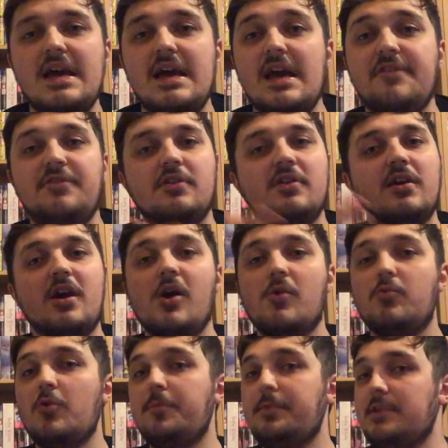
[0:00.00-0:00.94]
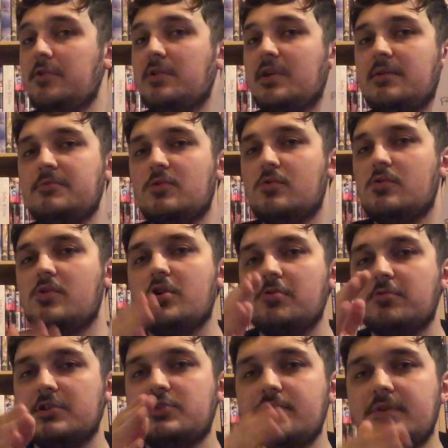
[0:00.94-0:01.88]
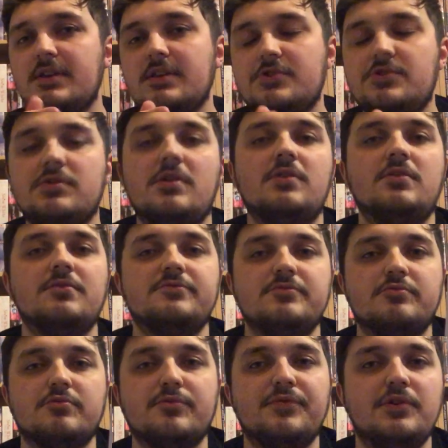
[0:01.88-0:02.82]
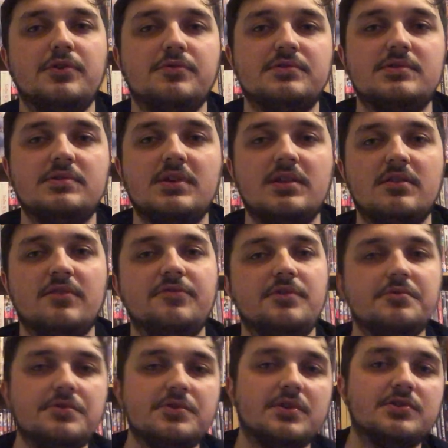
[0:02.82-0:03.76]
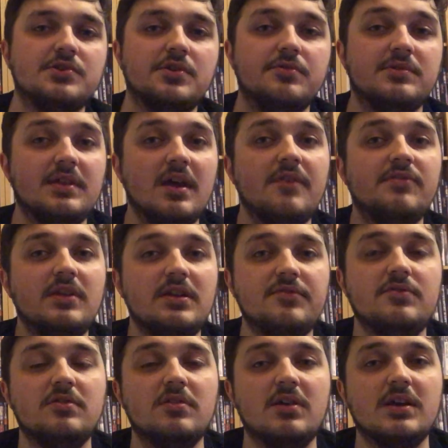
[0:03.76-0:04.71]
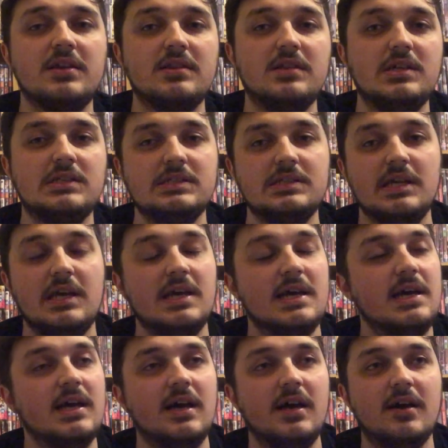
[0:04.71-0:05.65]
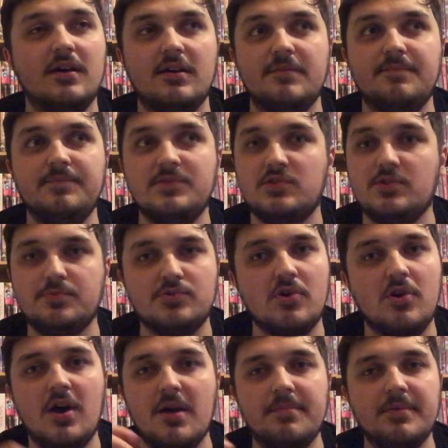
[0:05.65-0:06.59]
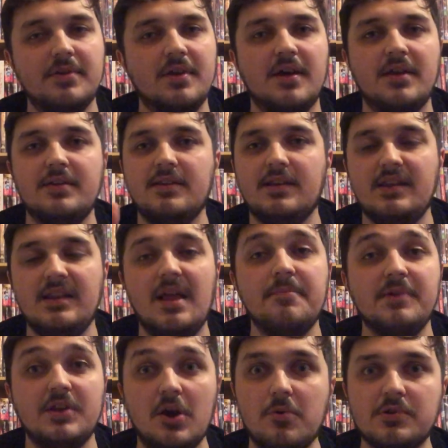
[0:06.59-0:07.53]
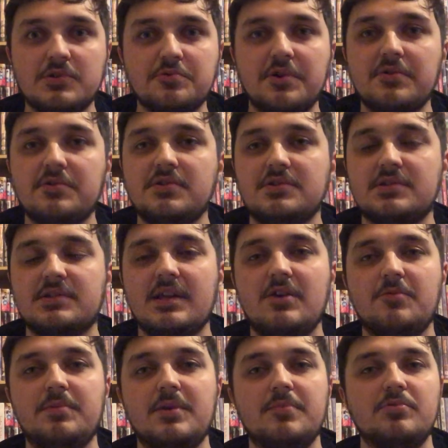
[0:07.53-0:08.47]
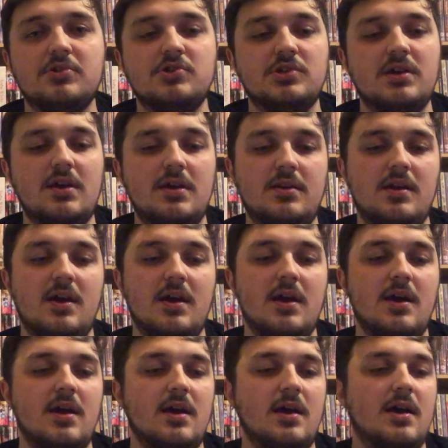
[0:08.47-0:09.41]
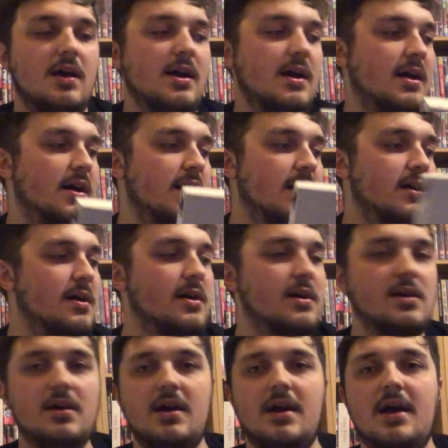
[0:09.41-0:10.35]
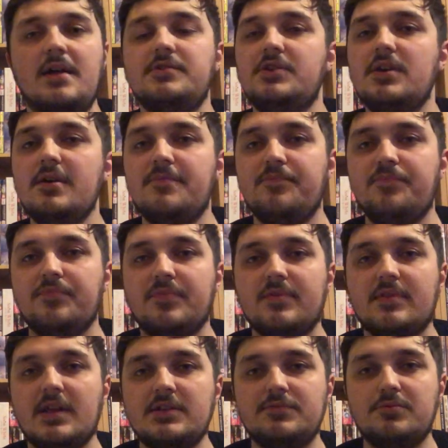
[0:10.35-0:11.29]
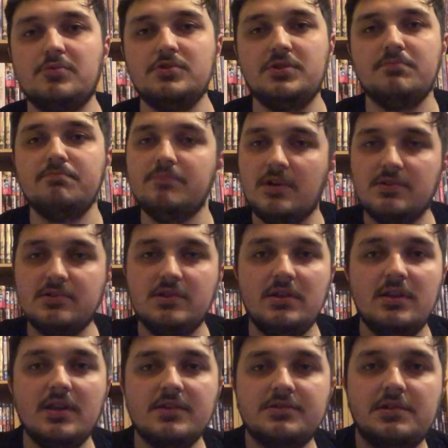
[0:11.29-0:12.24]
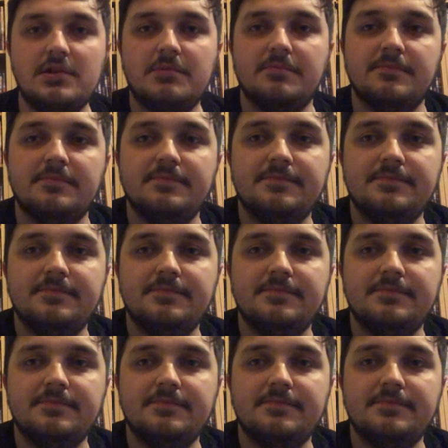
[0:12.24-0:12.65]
If you like, I will be doing more original English light novel reviews in the future, so definitely if you like these, subscribe and let me know as well, because that would be appreciated. And yeah, thanks for watching. I'll see you next time.